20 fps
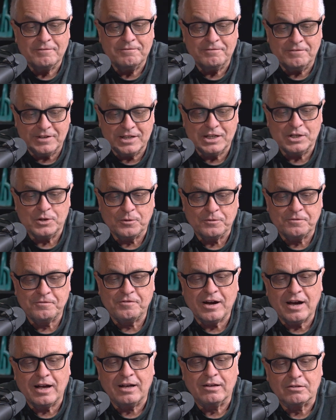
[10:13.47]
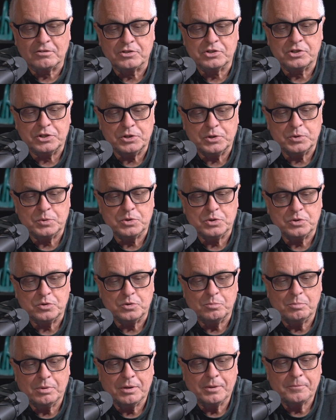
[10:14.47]
video file to
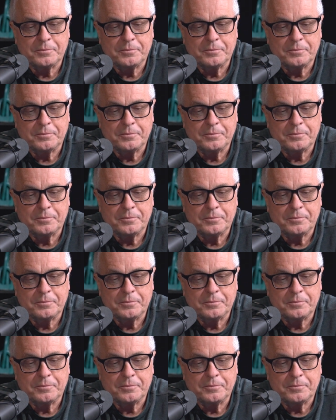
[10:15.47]
YouTube.